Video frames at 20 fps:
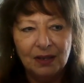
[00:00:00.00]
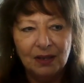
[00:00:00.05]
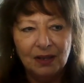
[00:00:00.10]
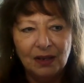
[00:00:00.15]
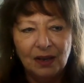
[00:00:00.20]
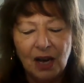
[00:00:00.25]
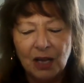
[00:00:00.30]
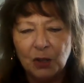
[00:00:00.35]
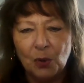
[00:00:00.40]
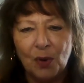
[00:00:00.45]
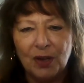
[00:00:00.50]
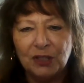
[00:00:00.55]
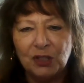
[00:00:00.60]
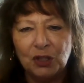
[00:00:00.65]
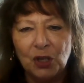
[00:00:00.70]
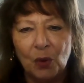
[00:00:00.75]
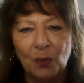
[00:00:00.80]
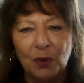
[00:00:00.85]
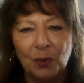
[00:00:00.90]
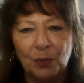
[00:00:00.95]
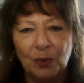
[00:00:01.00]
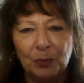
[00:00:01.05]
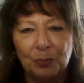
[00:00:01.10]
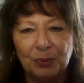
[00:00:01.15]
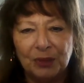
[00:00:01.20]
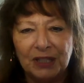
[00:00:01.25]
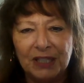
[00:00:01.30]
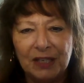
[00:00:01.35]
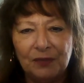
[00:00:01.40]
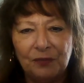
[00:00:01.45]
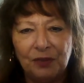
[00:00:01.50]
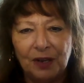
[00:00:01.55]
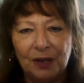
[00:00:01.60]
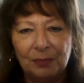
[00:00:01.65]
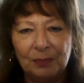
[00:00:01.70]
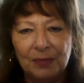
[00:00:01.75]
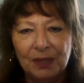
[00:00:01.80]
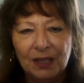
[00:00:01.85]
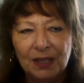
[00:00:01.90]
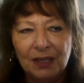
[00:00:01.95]
Otherwise, no one would believe
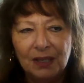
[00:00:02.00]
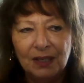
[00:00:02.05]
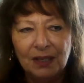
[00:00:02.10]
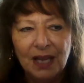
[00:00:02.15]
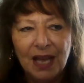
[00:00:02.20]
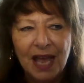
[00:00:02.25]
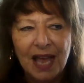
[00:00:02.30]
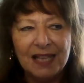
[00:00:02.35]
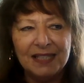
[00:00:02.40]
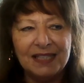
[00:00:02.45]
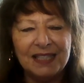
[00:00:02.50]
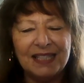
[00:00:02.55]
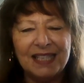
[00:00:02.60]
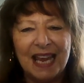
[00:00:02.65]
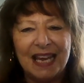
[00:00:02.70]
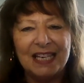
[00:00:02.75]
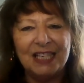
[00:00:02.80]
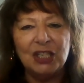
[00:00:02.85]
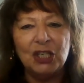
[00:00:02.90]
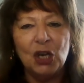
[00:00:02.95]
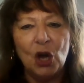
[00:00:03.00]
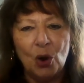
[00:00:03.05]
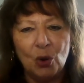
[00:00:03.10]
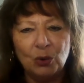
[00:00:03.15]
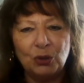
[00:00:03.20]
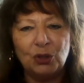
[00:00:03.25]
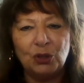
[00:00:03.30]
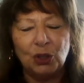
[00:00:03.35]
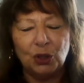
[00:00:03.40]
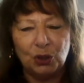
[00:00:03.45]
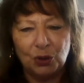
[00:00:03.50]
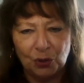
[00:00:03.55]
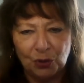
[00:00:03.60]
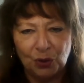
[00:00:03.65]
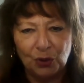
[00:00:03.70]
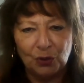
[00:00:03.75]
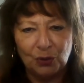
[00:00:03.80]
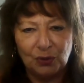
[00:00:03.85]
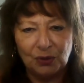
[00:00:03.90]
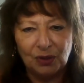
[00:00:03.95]
him. And Satan knows the
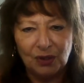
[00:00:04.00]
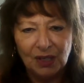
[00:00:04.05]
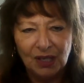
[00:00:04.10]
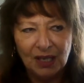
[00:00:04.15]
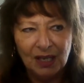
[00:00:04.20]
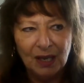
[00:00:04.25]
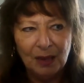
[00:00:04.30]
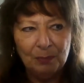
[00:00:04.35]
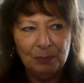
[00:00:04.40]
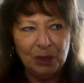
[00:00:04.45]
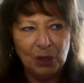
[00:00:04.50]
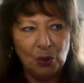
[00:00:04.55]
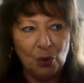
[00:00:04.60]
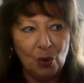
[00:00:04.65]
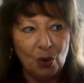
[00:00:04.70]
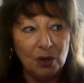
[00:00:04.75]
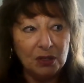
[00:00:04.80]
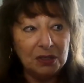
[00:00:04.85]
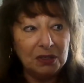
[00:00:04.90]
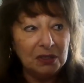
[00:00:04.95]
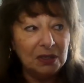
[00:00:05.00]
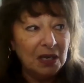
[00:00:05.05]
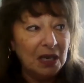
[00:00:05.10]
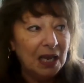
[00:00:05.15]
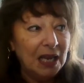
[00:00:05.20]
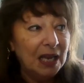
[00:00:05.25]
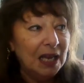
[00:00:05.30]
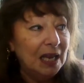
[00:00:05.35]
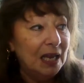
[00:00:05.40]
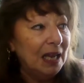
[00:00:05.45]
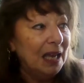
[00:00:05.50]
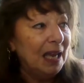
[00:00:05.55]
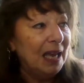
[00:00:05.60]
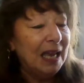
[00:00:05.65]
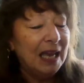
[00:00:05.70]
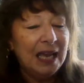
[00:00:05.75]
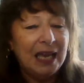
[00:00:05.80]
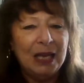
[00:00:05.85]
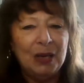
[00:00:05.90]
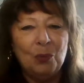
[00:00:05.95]
truth because
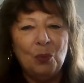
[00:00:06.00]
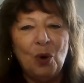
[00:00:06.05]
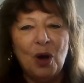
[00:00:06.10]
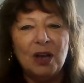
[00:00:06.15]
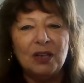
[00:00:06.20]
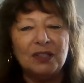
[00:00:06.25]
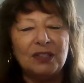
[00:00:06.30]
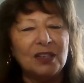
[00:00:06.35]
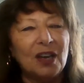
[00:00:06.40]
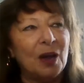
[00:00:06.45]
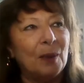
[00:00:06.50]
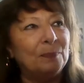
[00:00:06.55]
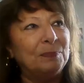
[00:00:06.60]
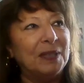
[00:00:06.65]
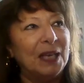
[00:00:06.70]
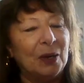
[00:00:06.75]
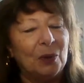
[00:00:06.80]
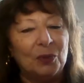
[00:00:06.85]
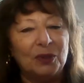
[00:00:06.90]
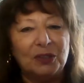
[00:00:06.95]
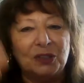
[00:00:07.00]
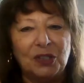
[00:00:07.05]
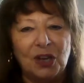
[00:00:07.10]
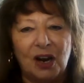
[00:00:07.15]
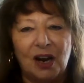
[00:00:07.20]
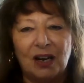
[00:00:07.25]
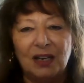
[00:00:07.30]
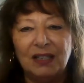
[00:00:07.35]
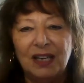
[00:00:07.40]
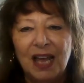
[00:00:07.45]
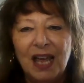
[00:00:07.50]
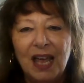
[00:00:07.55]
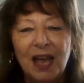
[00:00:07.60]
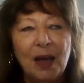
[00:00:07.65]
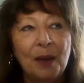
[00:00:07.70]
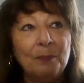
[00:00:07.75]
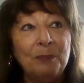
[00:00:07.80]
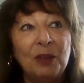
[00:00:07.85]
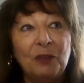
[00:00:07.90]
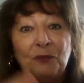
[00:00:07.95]
he was up there with God.
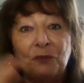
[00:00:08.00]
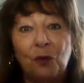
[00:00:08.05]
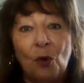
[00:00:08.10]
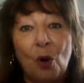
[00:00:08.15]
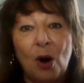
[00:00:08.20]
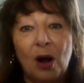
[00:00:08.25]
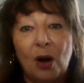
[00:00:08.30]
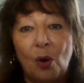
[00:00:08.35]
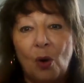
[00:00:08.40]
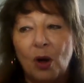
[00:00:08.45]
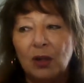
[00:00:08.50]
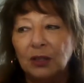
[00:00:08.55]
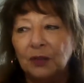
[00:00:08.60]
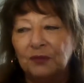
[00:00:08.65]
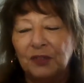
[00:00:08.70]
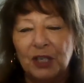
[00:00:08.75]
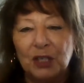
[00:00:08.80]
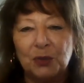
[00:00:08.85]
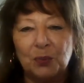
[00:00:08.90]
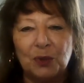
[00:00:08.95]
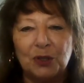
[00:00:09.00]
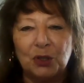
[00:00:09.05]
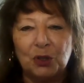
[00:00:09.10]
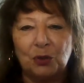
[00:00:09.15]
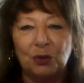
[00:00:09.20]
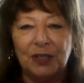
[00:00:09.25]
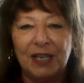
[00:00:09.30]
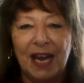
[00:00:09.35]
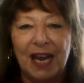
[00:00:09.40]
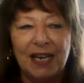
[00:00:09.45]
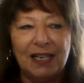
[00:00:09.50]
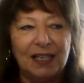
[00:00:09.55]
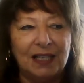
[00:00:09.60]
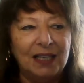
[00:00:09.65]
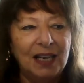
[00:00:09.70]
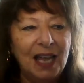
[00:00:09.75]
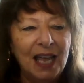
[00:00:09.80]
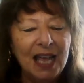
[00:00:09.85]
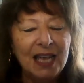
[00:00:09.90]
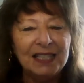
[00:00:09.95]
Before all of this was created,
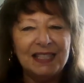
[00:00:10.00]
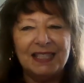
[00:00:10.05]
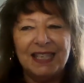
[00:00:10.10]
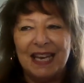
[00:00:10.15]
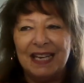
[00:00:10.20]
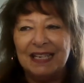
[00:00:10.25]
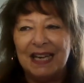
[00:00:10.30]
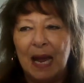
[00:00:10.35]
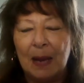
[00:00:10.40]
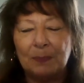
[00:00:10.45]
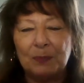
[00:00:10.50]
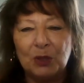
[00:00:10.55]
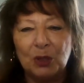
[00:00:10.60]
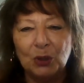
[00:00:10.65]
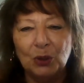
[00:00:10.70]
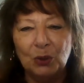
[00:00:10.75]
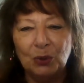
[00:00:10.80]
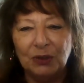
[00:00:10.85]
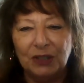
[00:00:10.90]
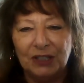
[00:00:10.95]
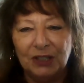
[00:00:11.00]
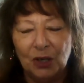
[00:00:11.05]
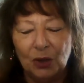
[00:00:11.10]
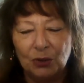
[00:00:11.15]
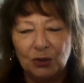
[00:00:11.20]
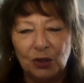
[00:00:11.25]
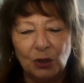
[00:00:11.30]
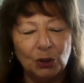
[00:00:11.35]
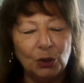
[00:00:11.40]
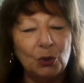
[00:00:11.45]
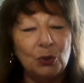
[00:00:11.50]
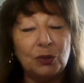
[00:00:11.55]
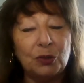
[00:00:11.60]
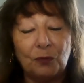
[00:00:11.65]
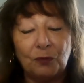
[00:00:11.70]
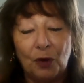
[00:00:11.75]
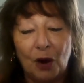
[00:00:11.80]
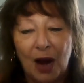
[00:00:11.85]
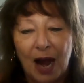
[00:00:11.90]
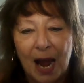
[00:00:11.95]
Satan absolutely knows,
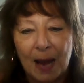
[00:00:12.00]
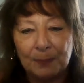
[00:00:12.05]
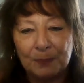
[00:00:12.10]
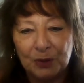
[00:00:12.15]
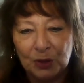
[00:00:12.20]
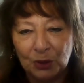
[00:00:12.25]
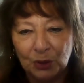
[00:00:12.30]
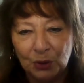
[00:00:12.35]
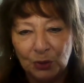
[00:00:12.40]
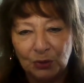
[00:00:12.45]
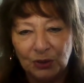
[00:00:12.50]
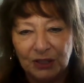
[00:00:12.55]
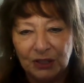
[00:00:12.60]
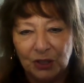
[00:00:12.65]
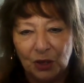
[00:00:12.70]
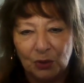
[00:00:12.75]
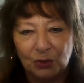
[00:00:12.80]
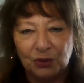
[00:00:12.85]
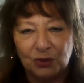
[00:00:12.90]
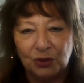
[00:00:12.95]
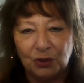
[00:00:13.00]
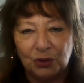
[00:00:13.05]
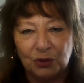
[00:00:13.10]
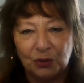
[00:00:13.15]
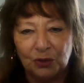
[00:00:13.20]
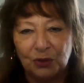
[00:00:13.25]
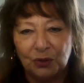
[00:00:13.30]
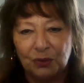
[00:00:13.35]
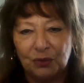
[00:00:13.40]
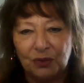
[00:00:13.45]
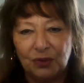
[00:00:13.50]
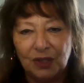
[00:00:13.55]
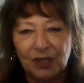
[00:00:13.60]
Lucifer absolutely knows the truth.